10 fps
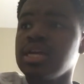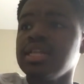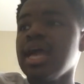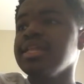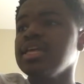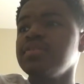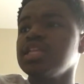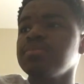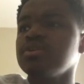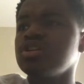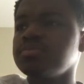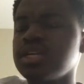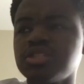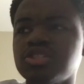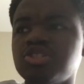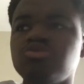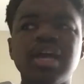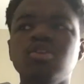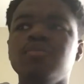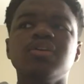The idea of Olympic gold medal just
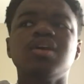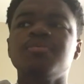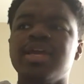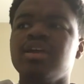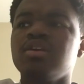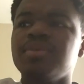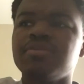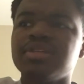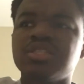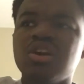trying to overcome Akram and